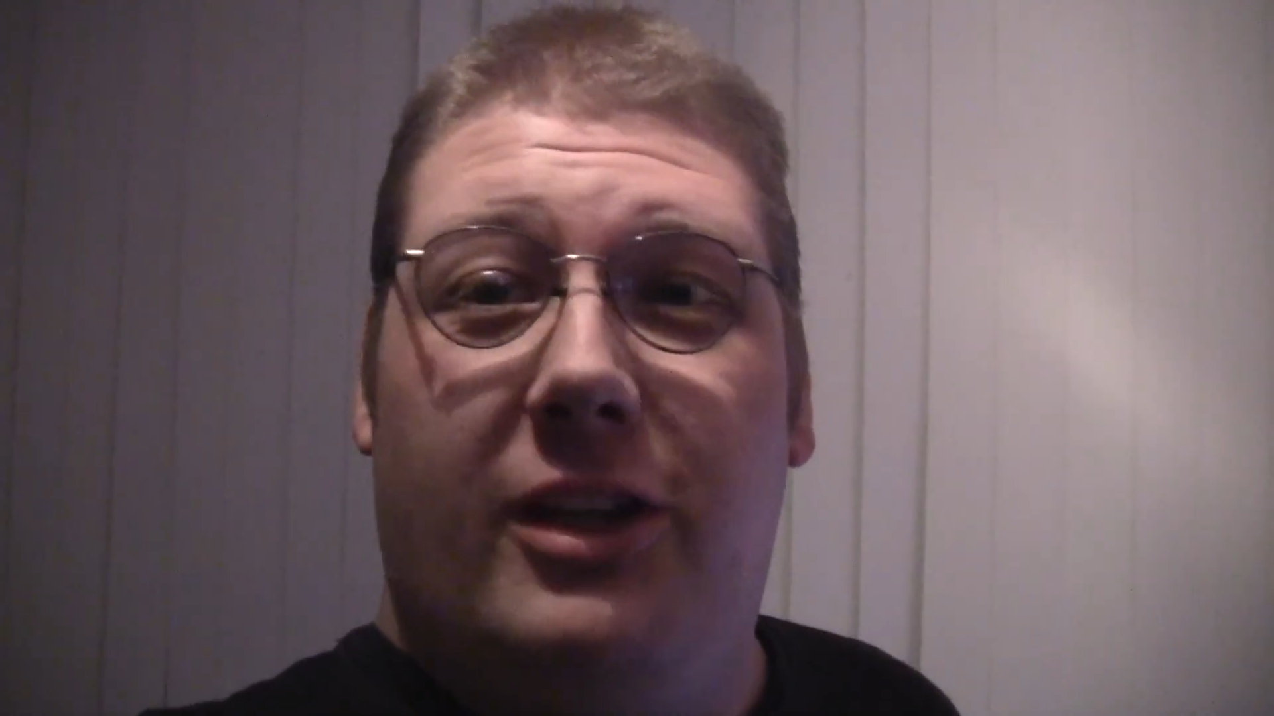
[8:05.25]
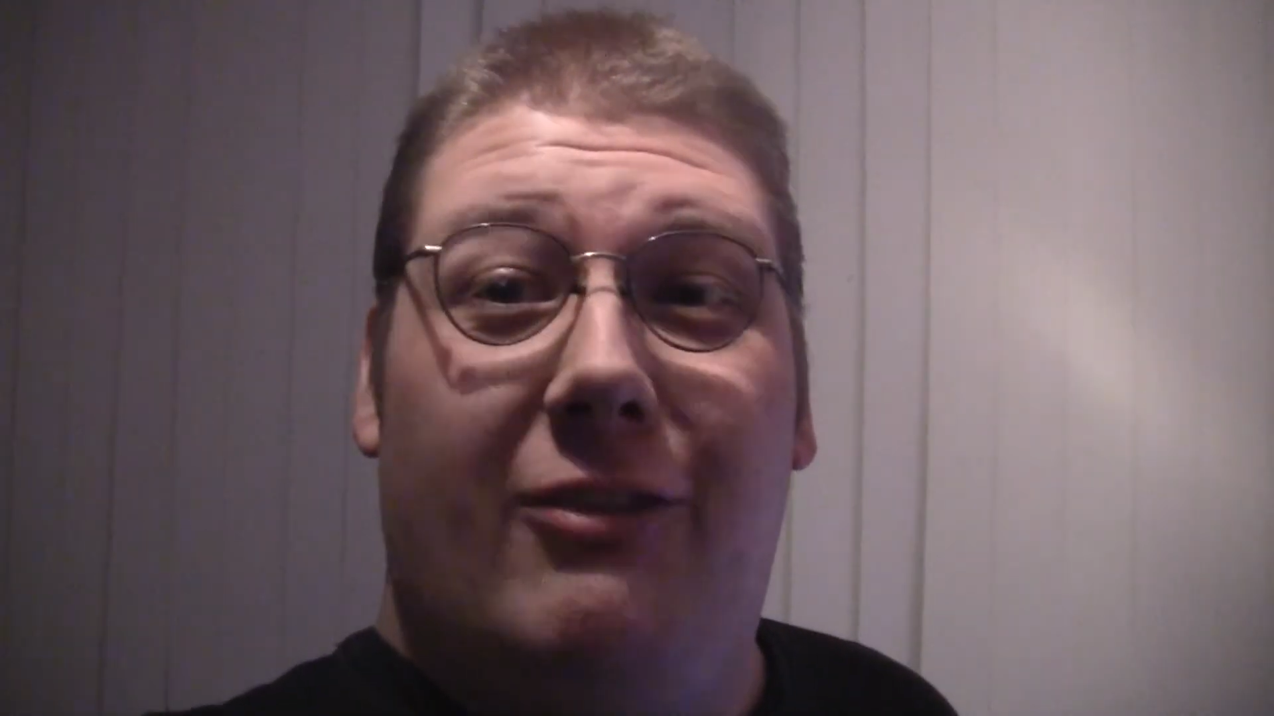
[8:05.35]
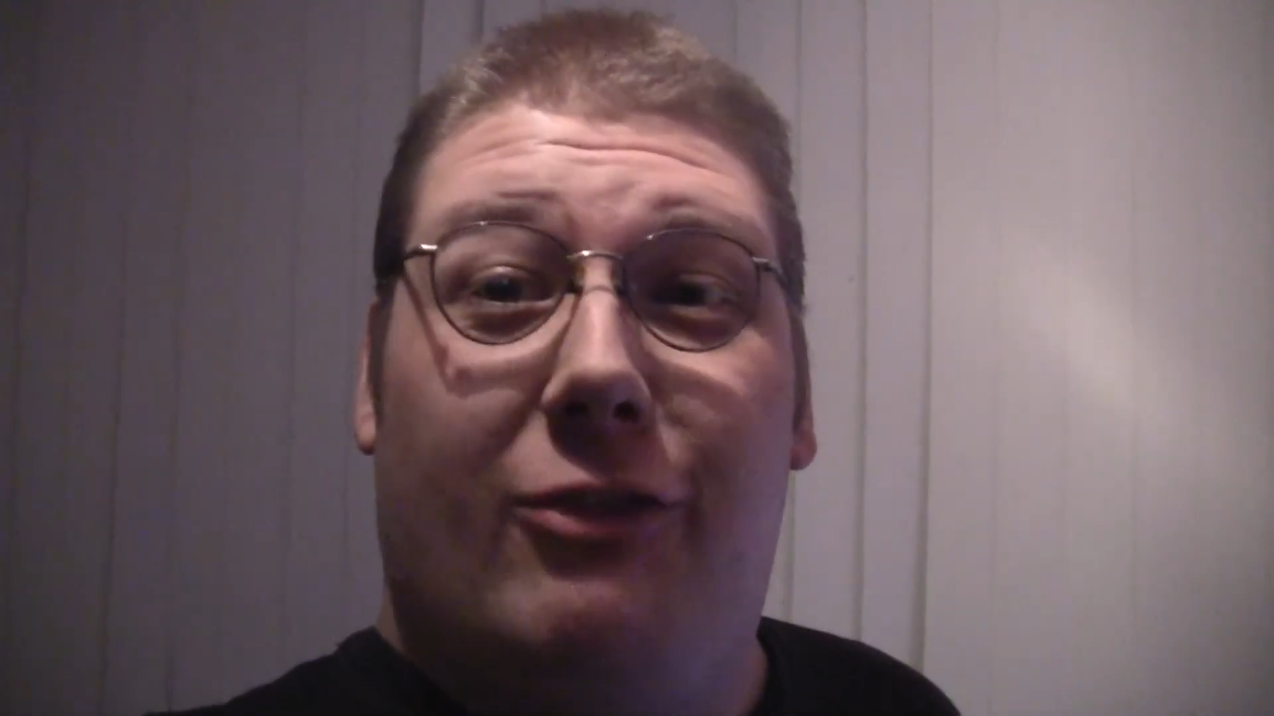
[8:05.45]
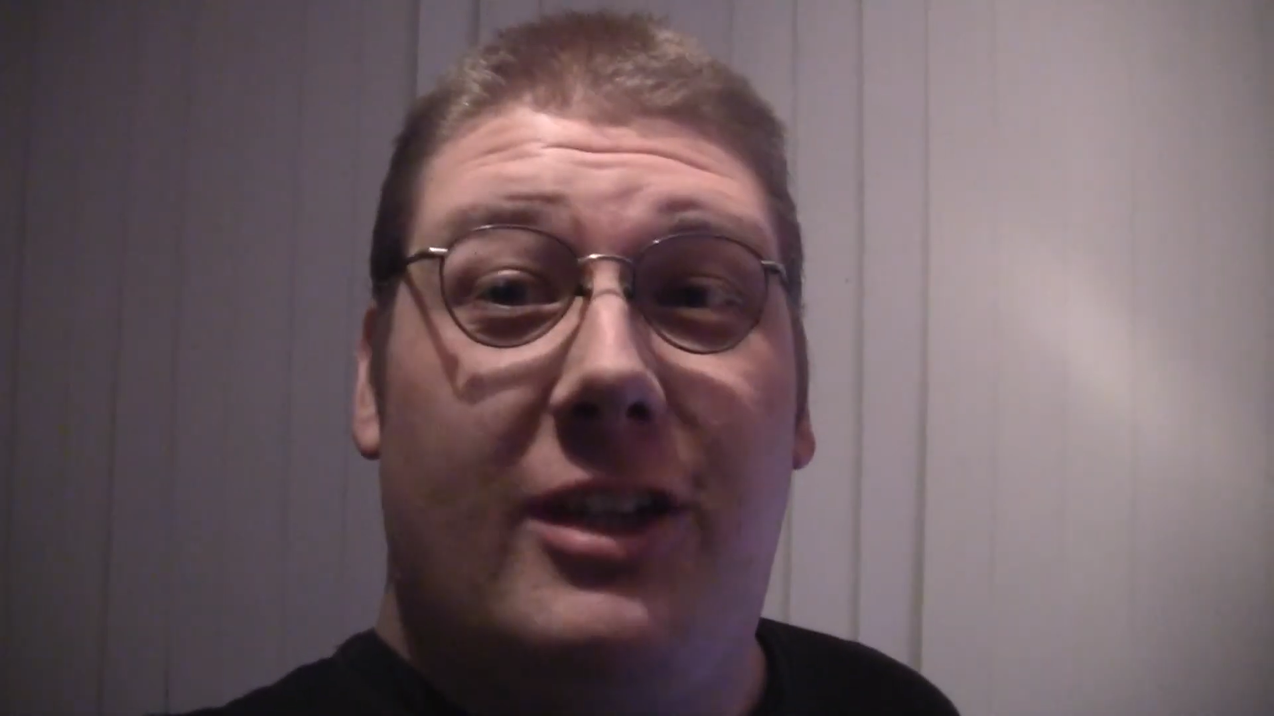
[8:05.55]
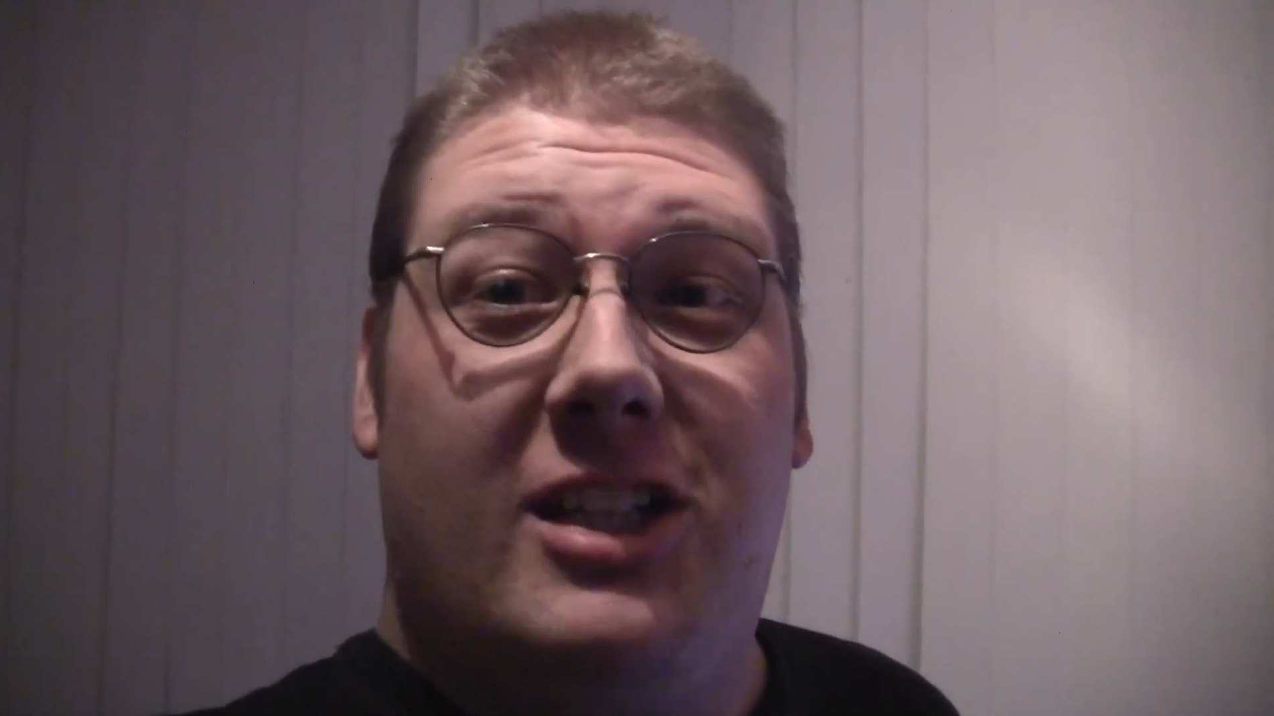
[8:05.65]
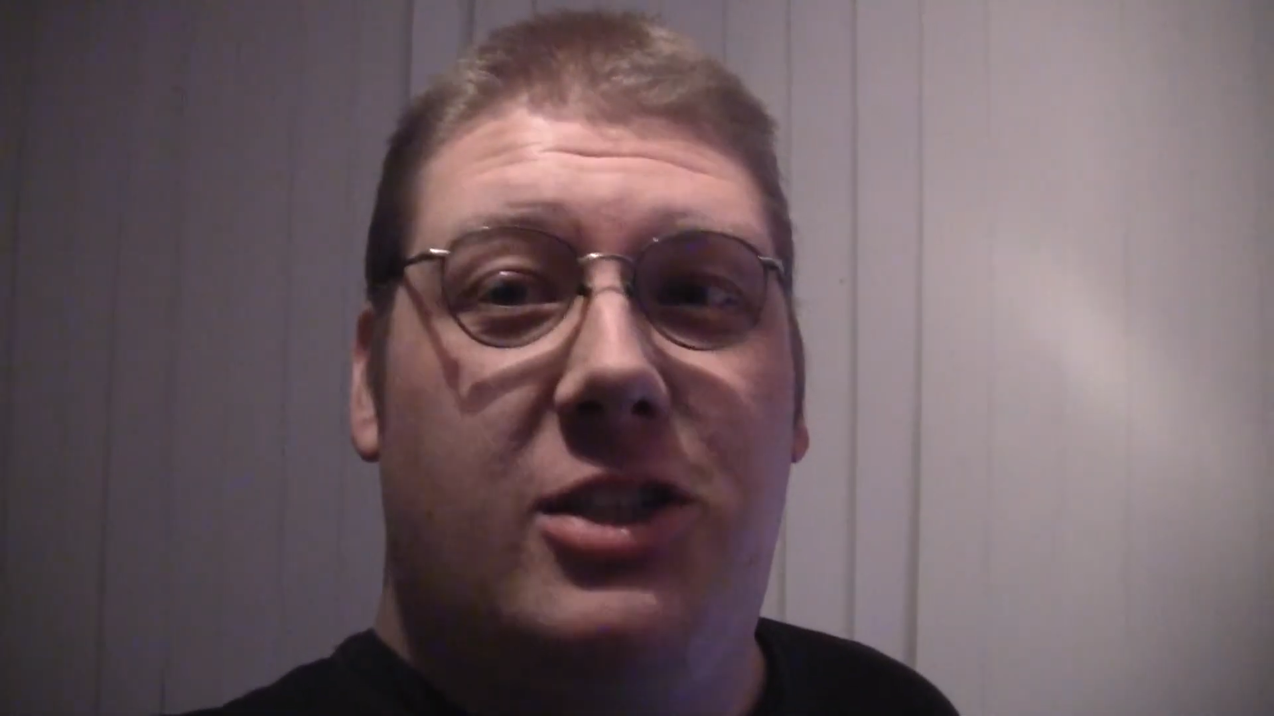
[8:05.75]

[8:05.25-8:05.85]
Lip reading: delivery